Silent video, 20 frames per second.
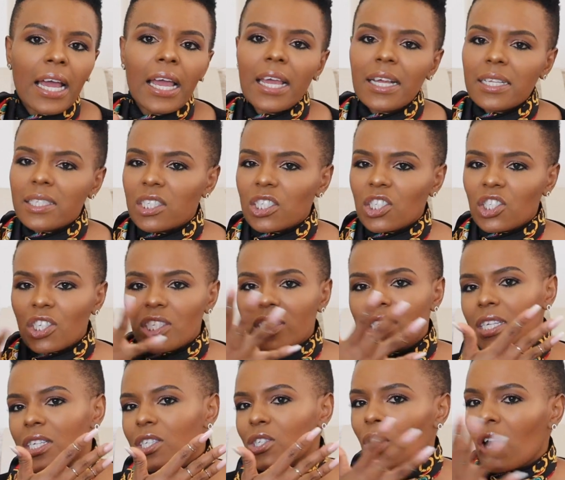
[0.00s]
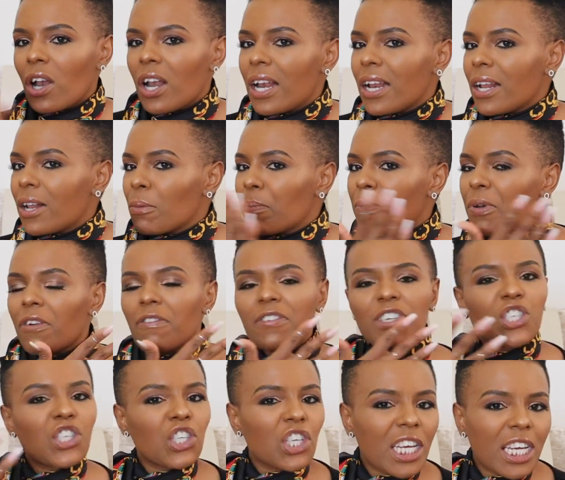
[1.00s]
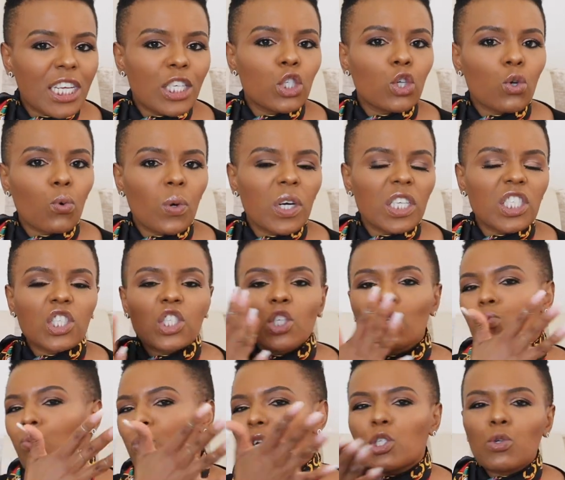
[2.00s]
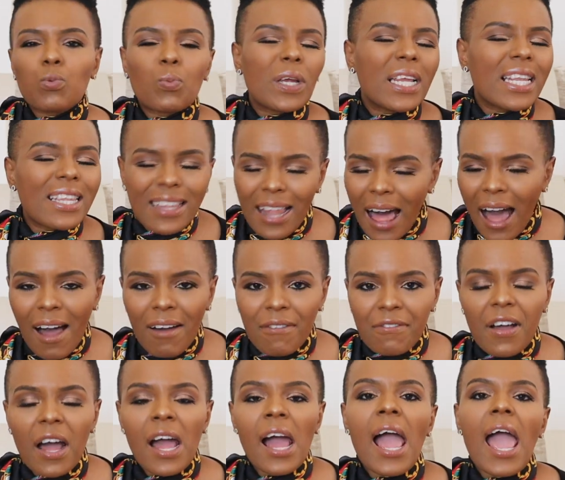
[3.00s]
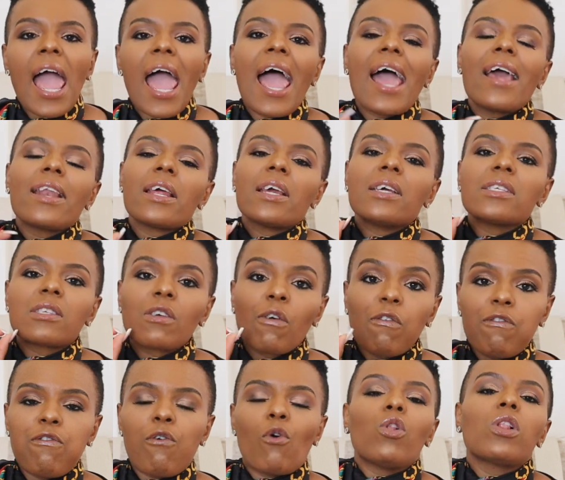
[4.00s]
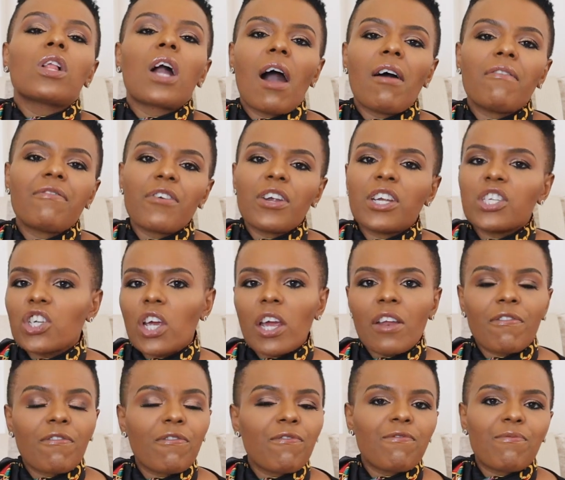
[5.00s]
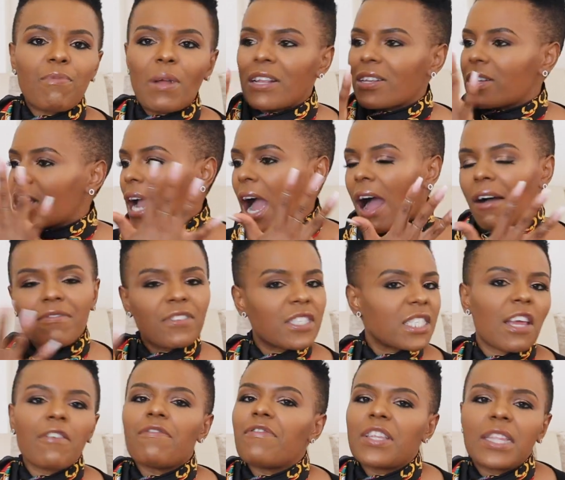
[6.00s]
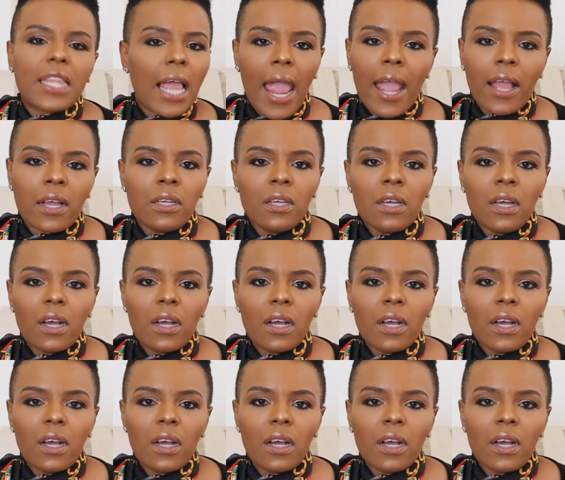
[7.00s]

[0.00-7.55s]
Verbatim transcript: It's just, it's got a little bit of a sheen to it, which we love, and it's full coverage. It covers everything.